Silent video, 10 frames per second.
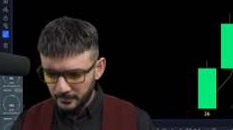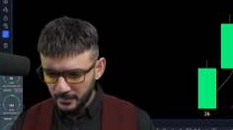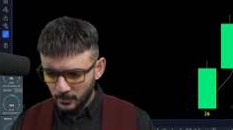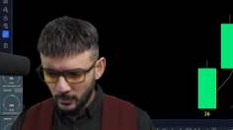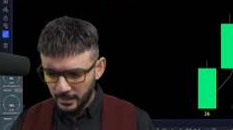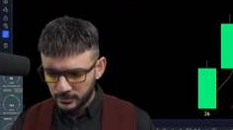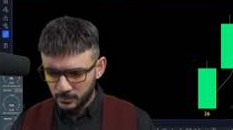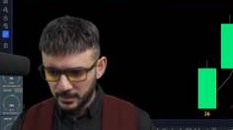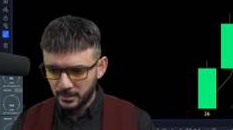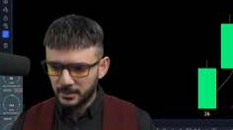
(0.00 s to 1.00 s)
What else
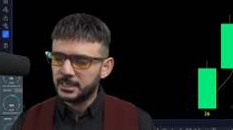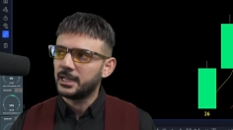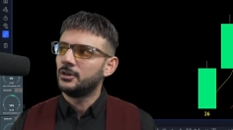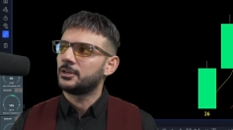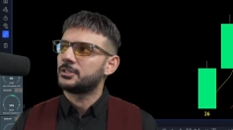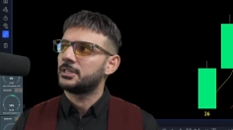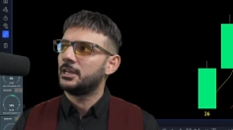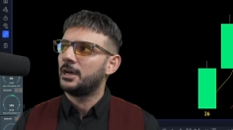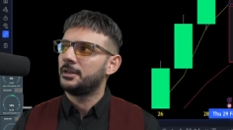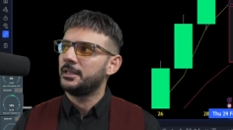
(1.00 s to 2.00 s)
we got? Take a look at
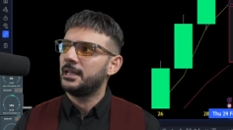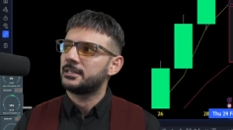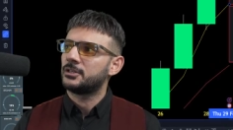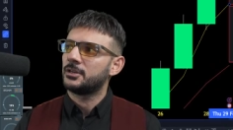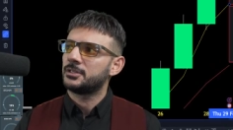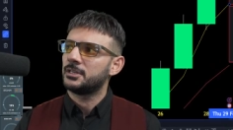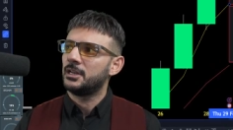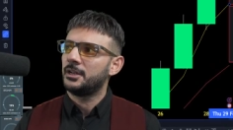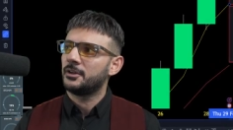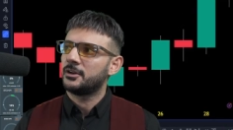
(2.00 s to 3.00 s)
Solana. Yeah, let's look at
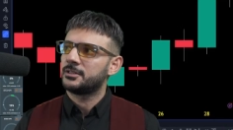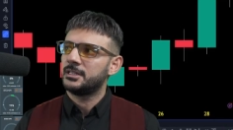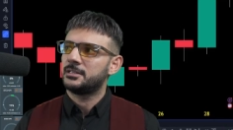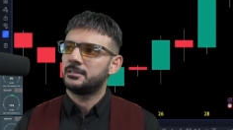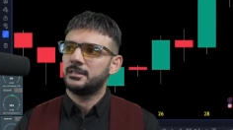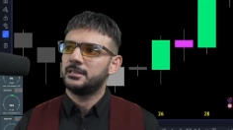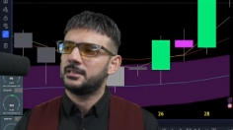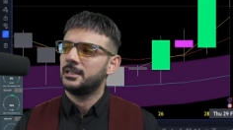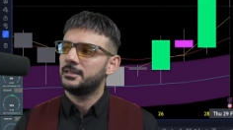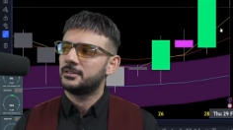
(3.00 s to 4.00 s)
Solana because this this
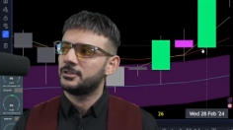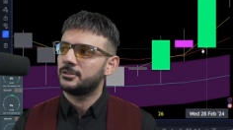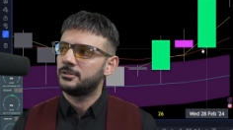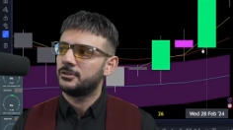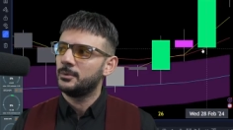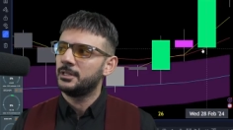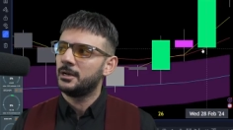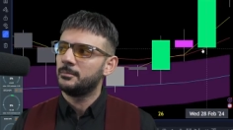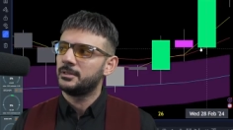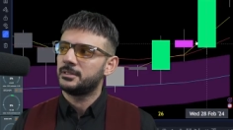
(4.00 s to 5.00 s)
thing is just doing
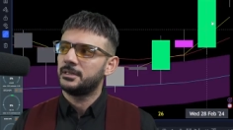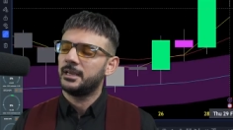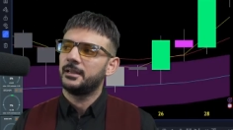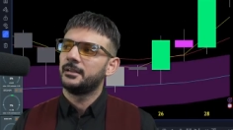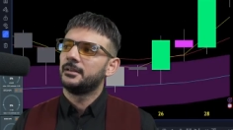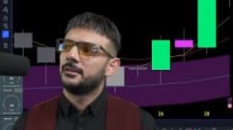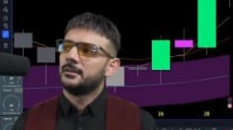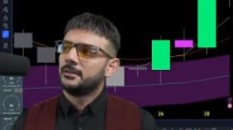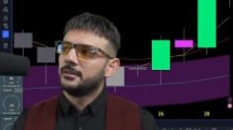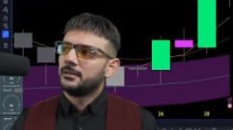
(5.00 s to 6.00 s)
numbers today.
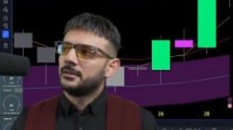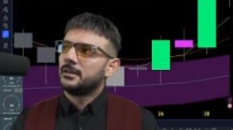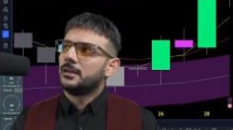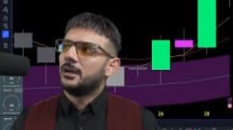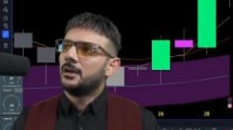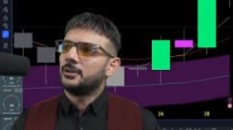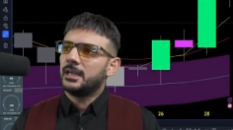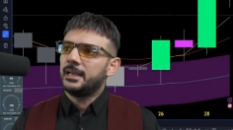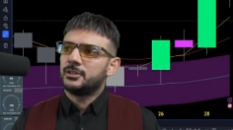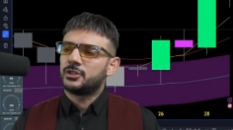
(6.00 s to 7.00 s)

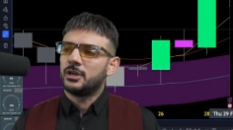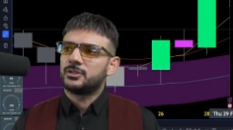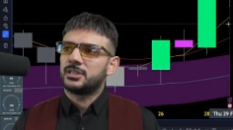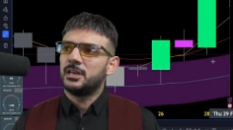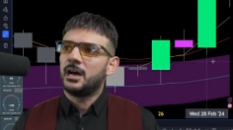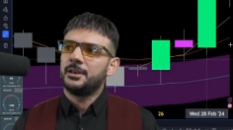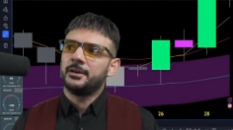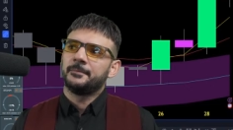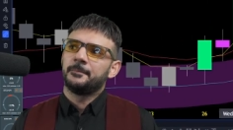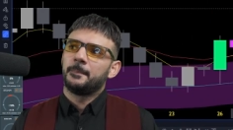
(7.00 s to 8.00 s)
Okay, so
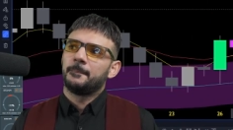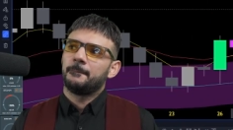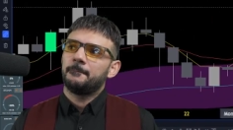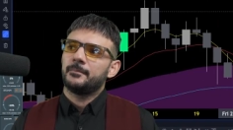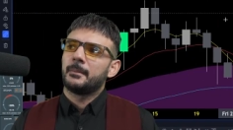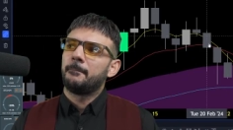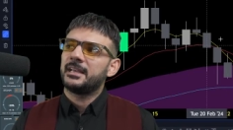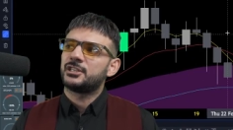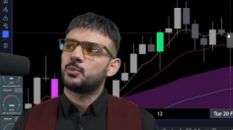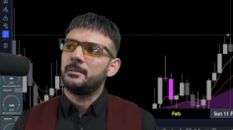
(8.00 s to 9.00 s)
Solana, big
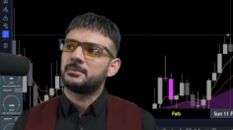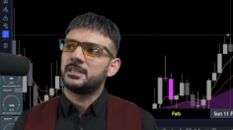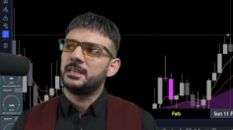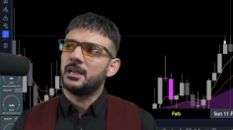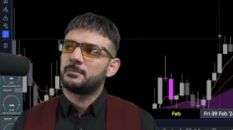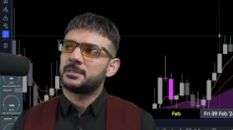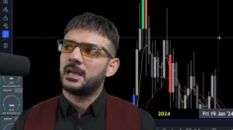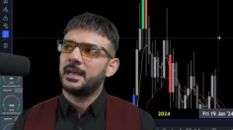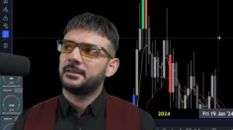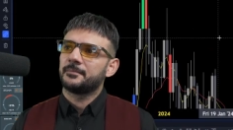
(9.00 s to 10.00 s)
sweep to the
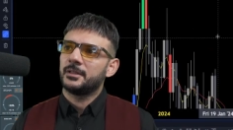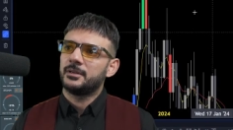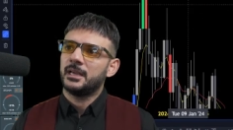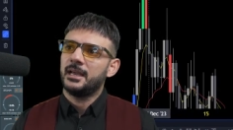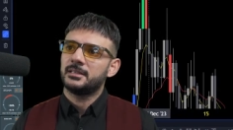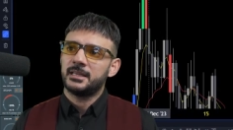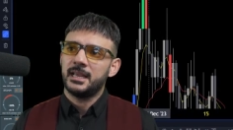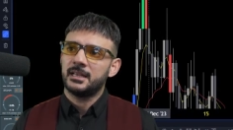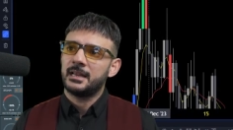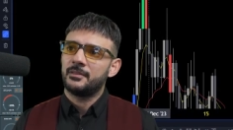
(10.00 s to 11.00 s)
upside. Okay, it's
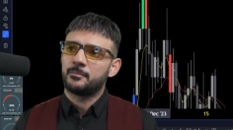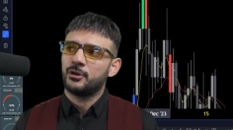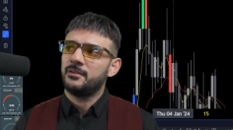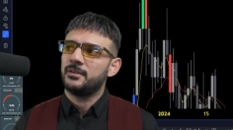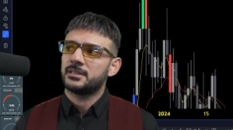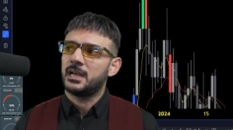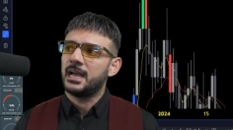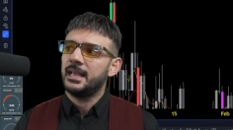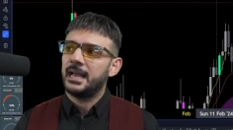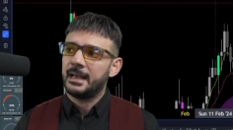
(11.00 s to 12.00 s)
taken out the previous
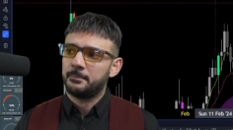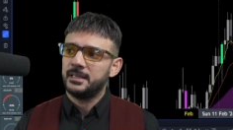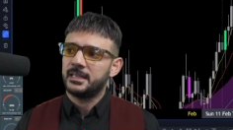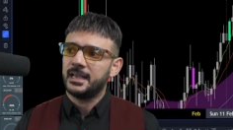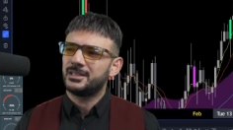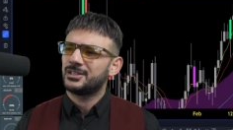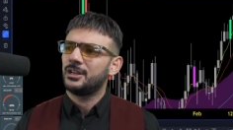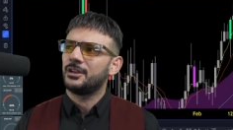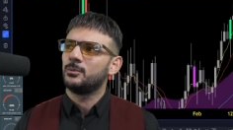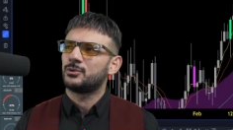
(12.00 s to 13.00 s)
high. Happy day.
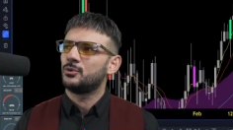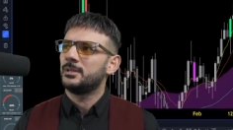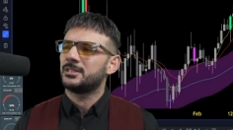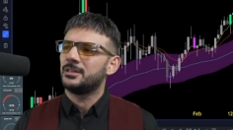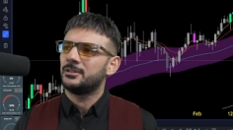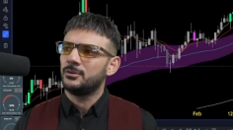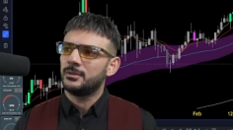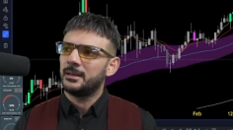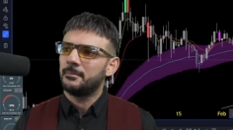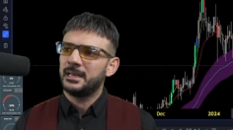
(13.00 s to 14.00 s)
Solana was always going to do
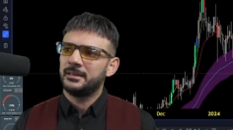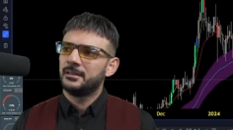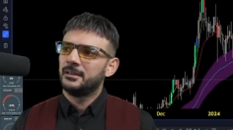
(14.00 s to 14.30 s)
that, man,